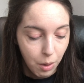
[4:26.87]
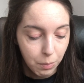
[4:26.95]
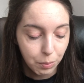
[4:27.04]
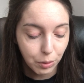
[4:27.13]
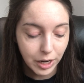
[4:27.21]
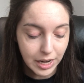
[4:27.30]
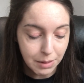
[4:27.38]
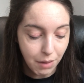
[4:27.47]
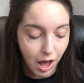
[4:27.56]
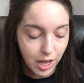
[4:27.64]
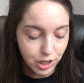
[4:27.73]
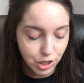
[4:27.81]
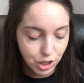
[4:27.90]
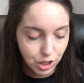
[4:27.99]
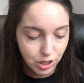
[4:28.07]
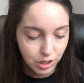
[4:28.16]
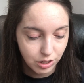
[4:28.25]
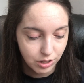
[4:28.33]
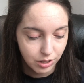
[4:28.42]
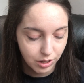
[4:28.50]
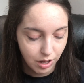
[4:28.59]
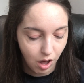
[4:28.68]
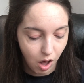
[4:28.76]
Pretty much
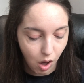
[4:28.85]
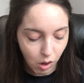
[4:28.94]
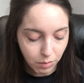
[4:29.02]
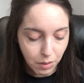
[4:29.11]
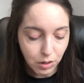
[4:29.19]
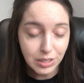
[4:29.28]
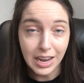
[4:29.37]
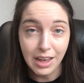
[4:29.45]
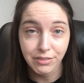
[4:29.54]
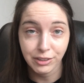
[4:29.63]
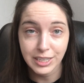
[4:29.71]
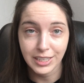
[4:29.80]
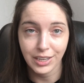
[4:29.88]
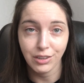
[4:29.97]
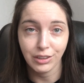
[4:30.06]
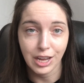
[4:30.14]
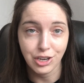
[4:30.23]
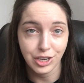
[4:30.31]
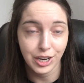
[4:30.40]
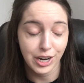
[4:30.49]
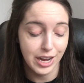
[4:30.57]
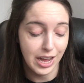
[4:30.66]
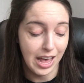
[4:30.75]
almost every single
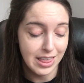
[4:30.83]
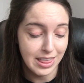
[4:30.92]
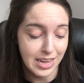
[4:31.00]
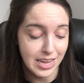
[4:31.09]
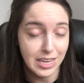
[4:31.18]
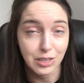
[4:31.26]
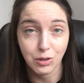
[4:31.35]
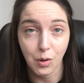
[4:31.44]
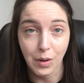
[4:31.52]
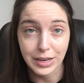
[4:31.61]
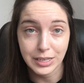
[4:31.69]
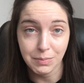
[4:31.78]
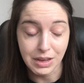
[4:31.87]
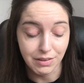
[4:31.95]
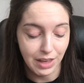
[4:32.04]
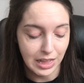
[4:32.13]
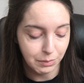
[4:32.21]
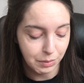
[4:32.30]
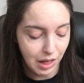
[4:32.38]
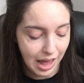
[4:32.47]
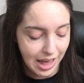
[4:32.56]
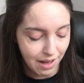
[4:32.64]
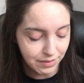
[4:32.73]
legendary, I think, is going to be available.
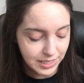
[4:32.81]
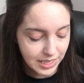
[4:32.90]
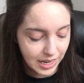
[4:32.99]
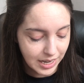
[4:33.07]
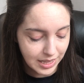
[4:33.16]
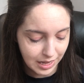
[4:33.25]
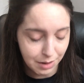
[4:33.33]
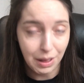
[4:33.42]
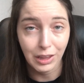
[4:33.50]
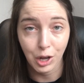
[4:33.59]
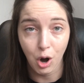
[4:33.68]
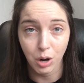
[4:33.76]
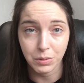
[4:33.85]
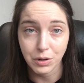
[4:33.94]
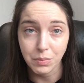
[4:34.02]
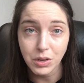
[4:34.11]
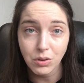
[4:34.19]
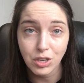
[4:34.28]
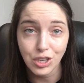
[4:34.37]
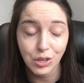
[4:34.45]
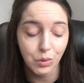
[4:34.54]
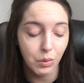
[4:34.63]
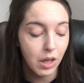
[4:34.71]
I haven't seen anything about like Armored
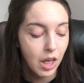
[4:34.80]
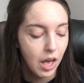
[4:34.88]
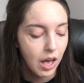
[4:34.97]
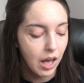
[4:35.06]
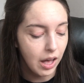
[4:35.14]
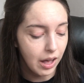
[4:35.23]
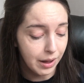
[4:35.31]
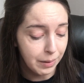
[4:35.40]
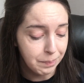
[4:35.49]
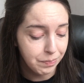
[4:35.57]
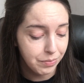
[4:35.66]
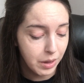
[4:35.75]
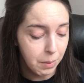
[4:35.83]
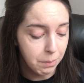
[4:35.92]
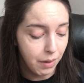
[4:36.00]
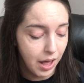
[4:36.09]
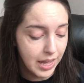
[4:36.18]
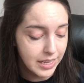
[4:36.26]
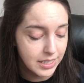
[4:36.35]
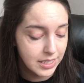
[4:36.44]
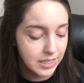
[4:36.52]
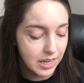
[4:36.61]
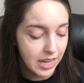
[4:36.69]
Mewtwo,
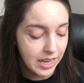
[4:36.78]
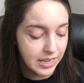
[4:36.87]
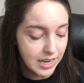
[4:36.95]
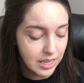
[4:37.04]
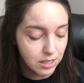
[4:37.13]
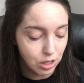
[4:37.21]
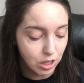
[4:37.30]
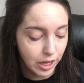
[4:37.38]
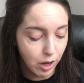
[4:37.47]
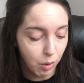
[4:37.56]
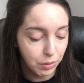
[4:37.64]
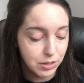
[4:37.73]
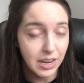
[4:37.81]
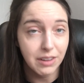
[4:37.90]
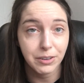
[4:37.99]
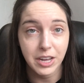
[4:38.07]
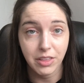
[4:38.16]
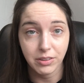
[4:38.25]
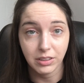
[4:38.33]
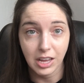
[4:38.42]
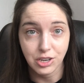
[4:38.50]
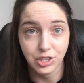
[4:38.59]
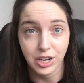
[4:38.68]
but it does look like almost every other
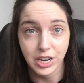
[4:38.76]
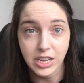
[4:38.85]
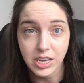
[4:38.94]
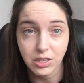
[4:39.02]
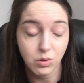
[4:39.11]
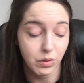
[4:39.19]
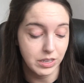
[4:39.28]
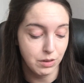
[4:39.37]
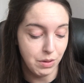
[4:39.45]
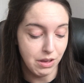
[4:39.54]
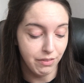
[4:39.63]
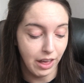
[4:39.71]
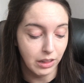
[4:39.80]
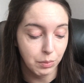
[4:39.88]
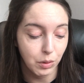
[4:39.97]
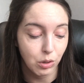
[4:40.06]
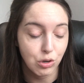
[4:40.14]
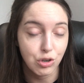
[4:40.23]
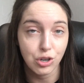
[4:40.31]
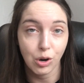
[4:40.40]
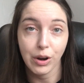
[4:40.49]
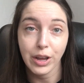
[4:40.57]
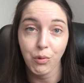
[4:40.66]
legendary is going to be available
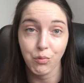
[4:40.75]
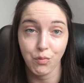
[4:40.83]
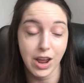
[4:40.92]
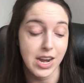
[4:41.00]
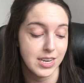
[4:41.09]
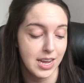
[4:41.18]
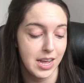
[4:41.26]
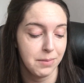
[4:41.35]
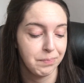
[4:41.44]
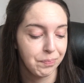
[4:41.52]
during raid day.